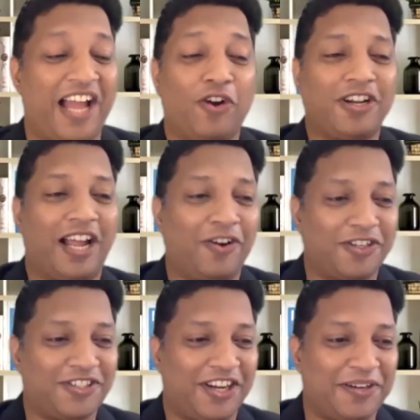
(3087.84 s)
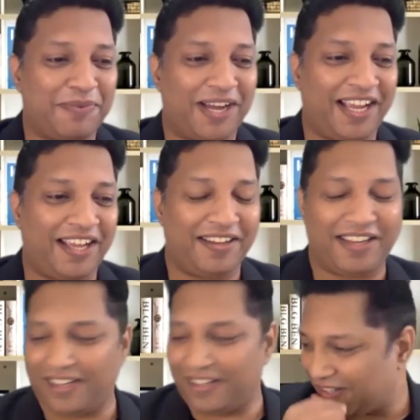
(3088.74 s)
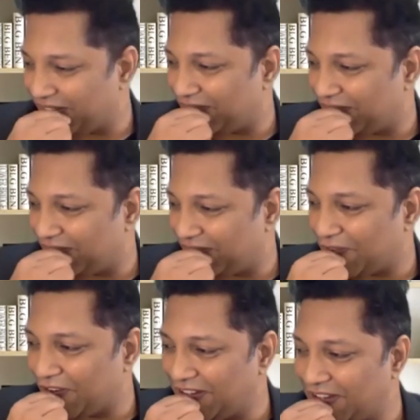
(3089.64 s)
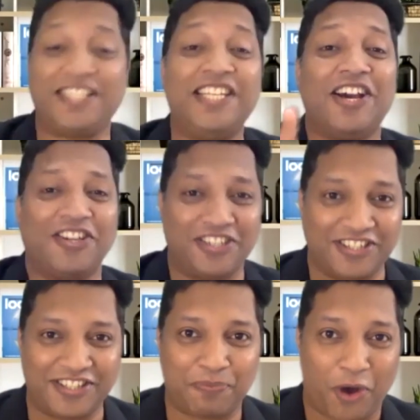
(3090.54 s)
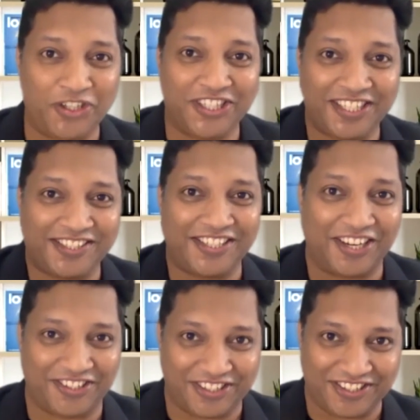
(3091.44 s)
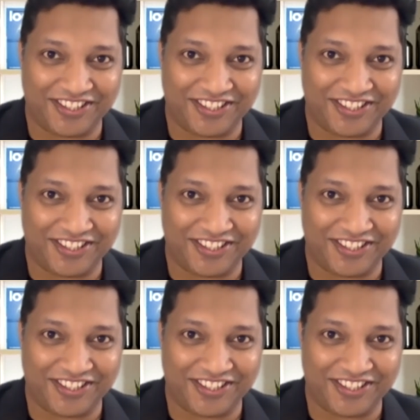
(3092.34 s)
I got stung by sea urchins, poisonous sea urchins.